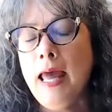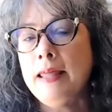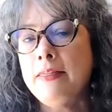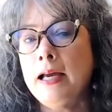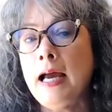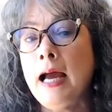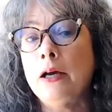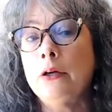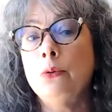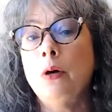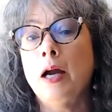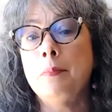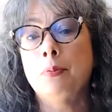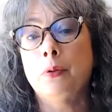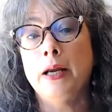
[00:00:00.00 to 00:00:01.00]
That, how do
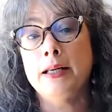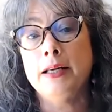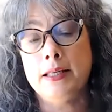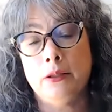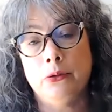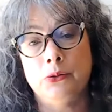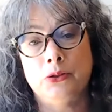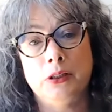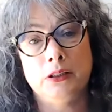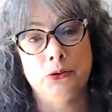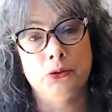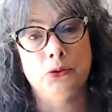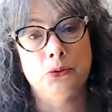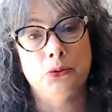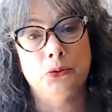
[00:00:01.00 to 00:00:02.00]
I break down those
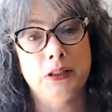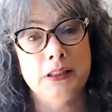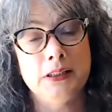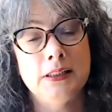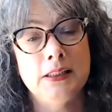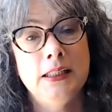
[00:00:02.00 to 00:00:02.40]
single stories?